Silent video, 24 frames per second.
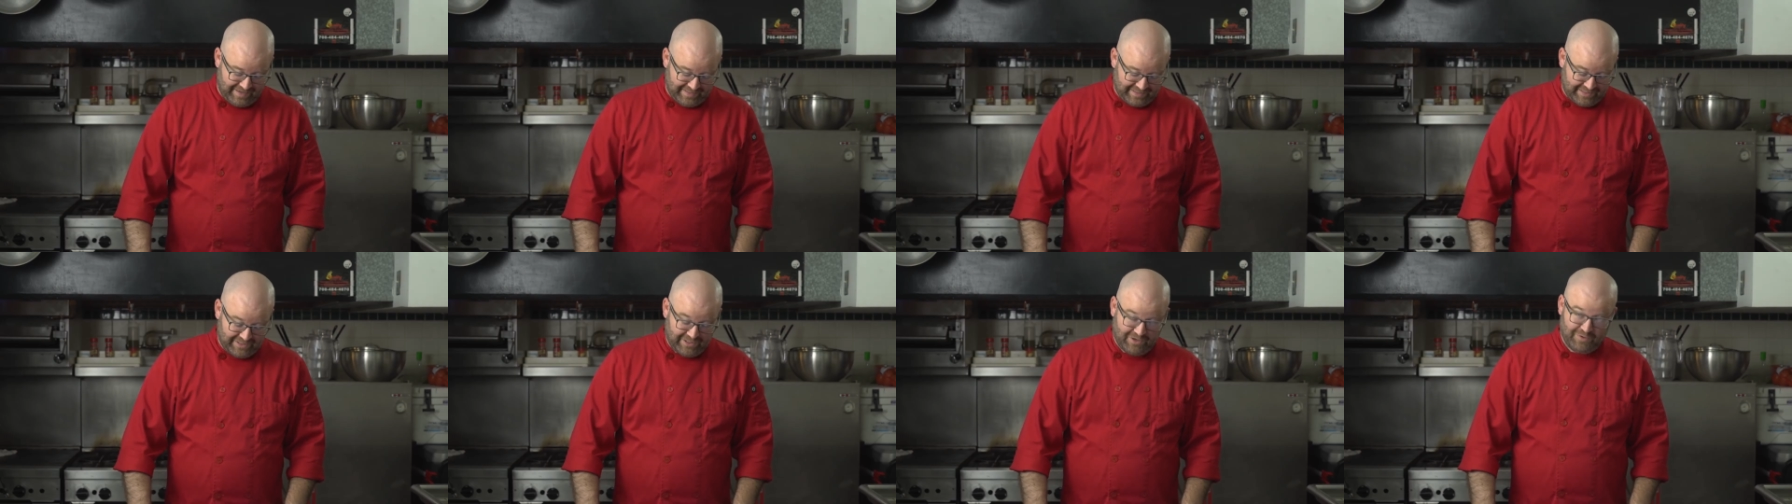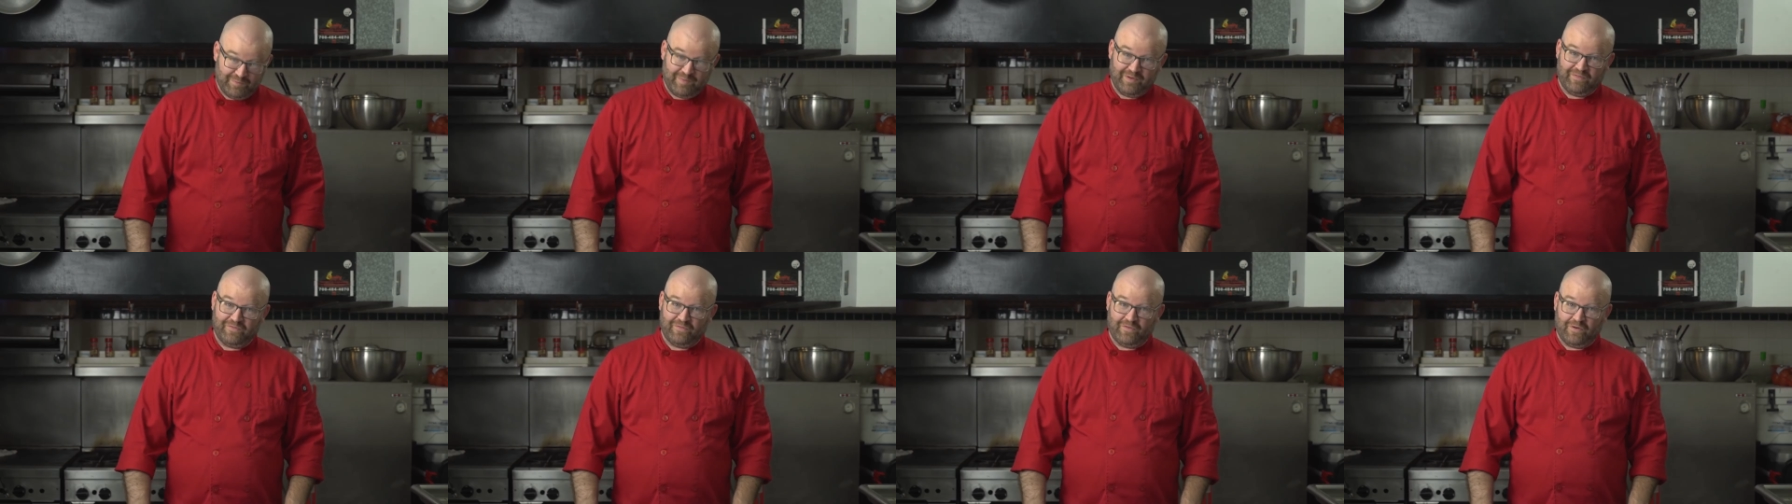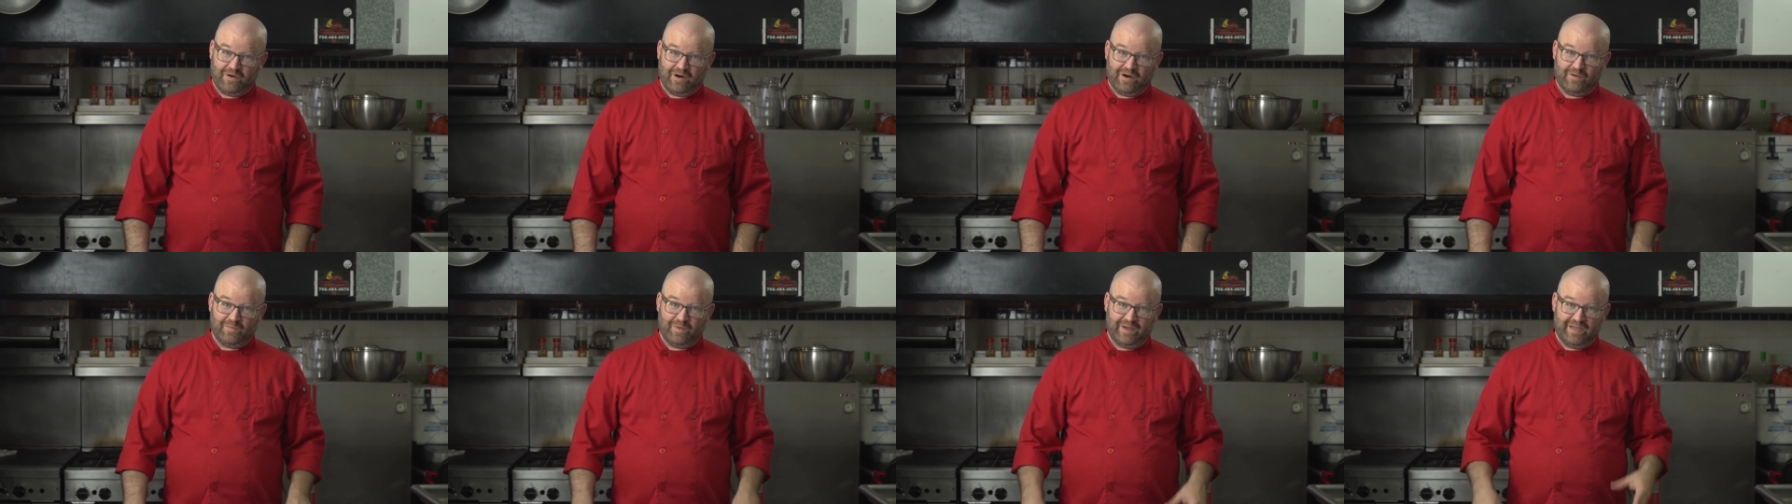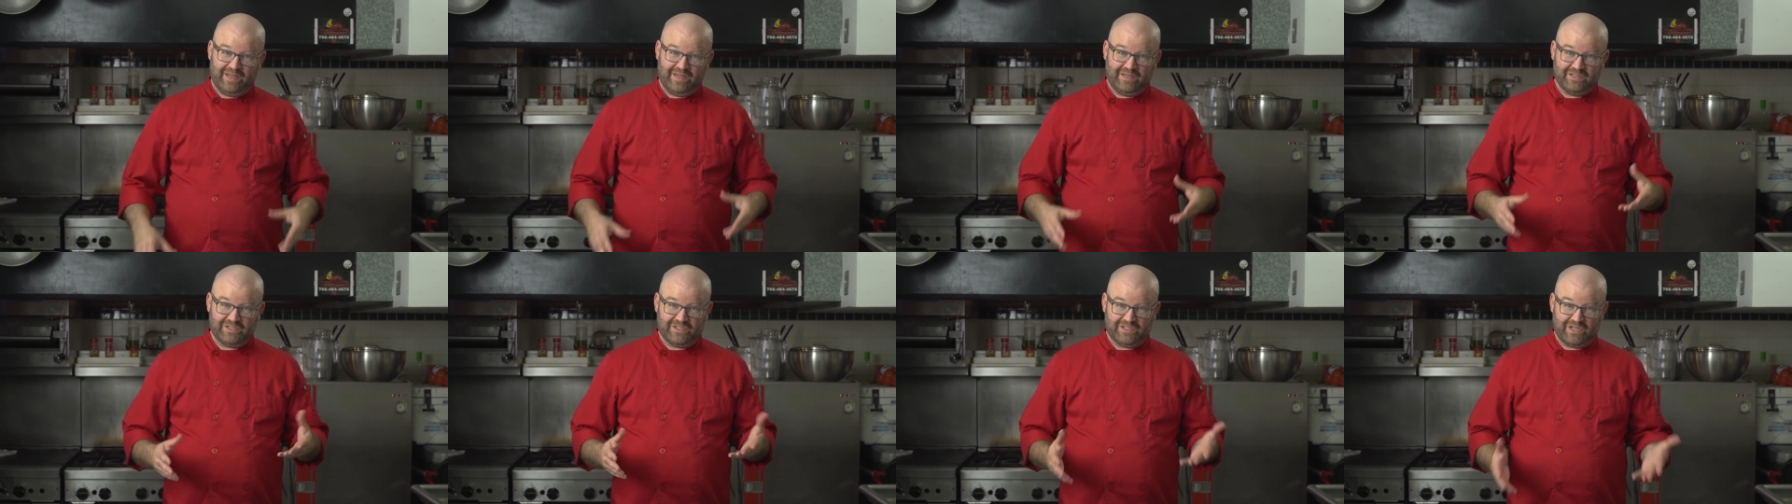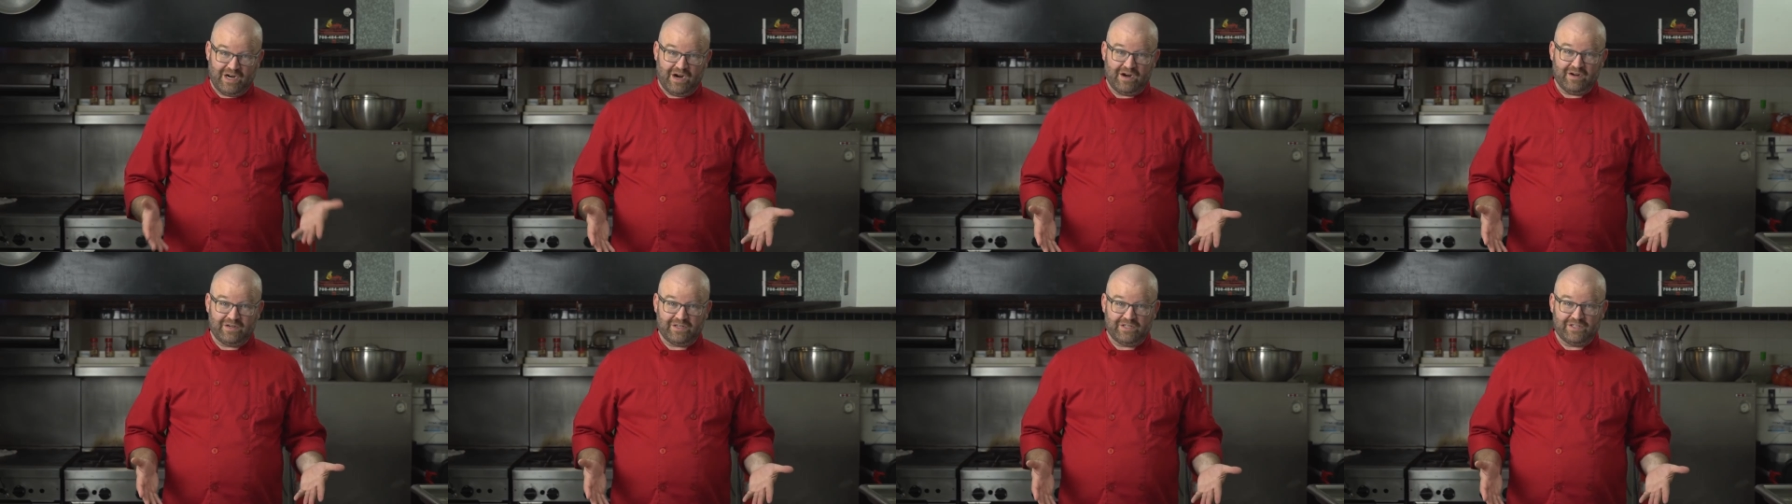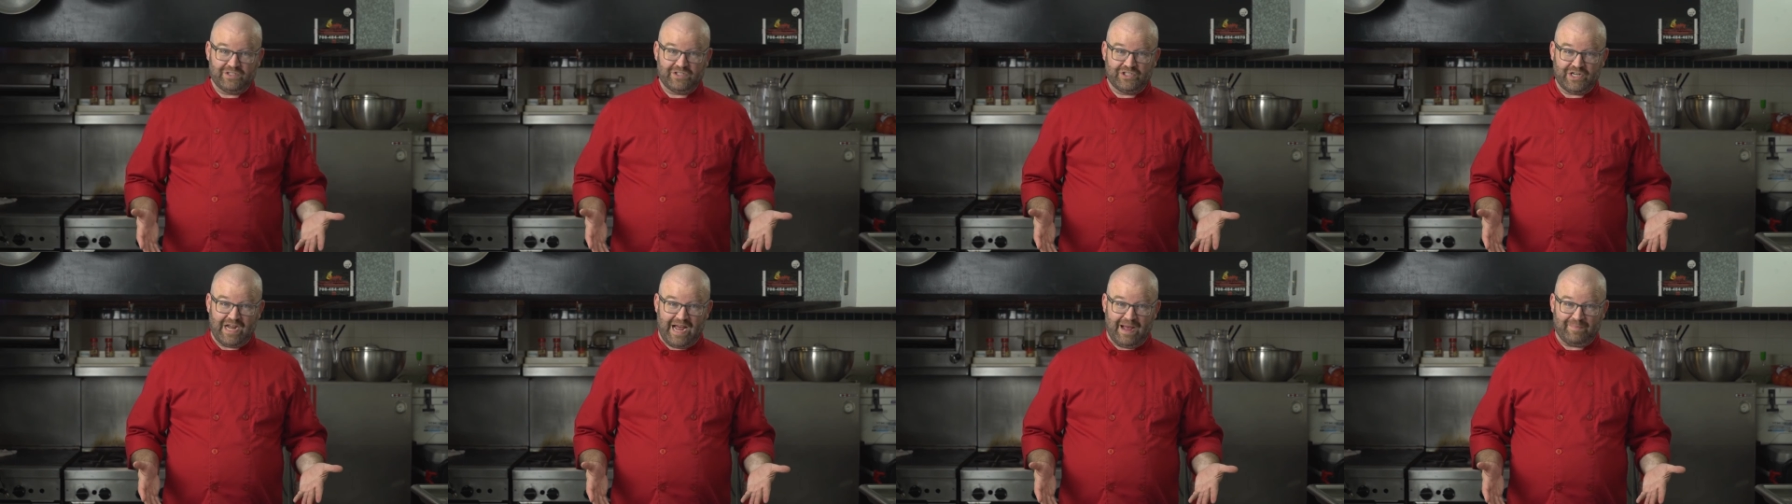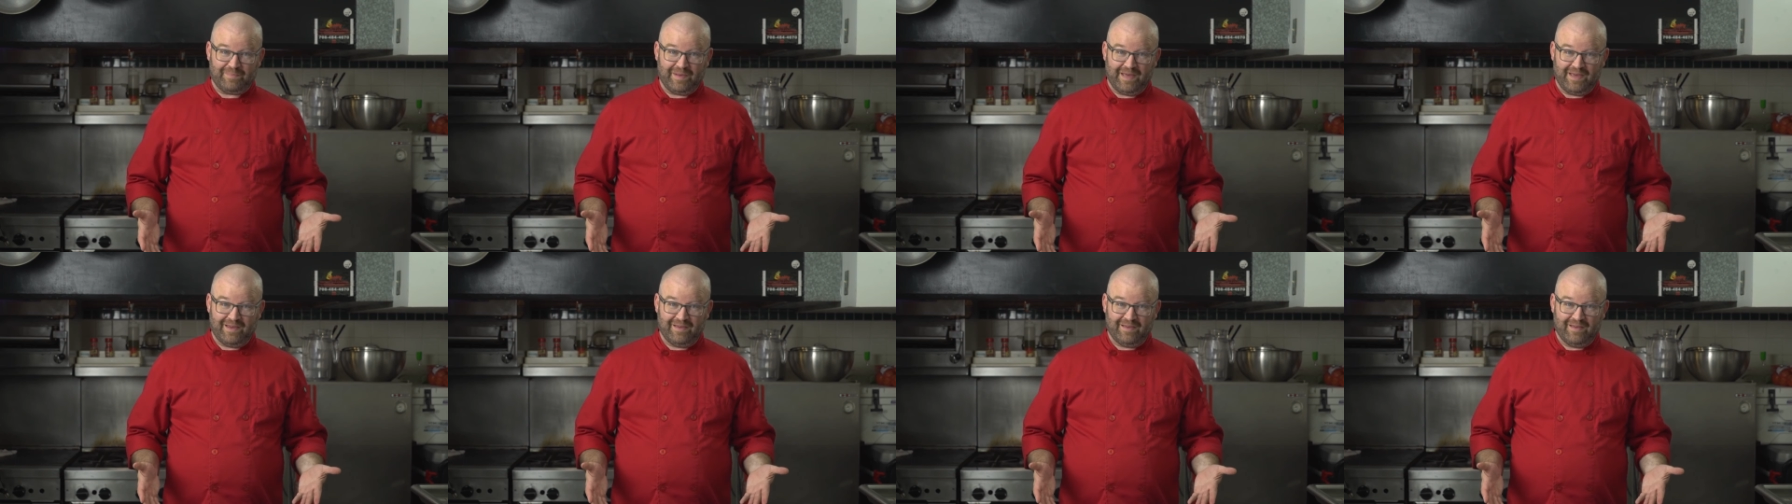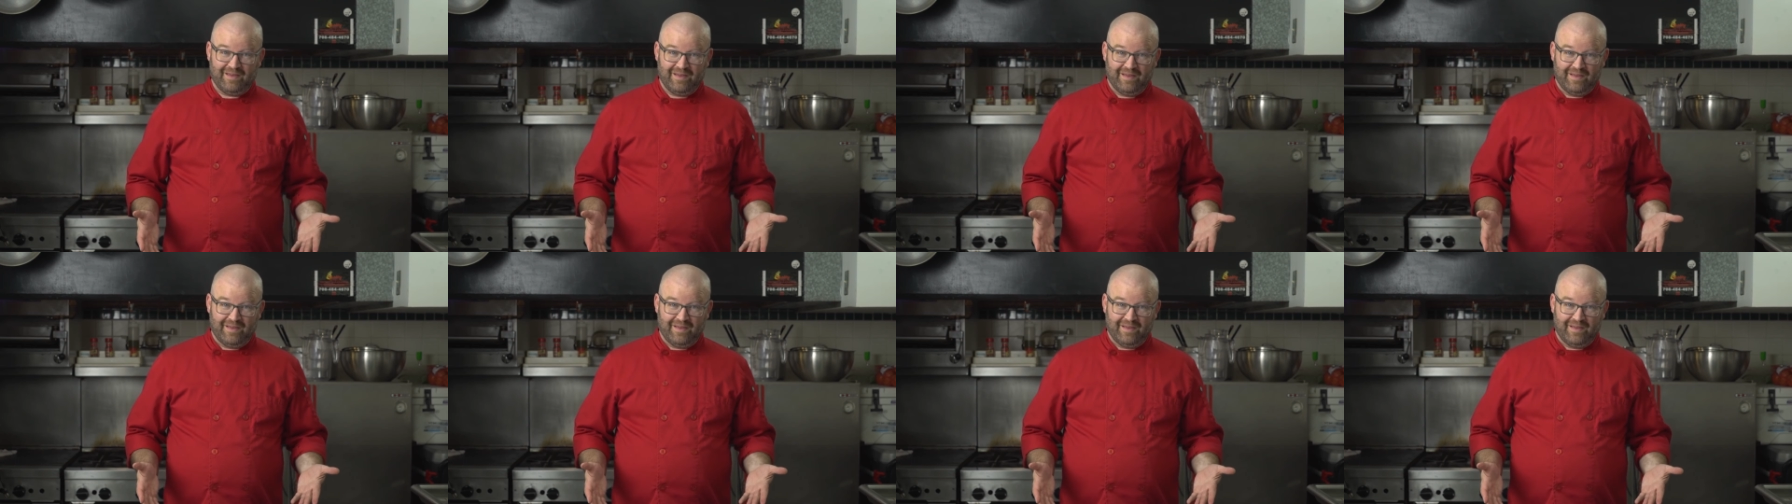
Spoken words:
So before we start chopping,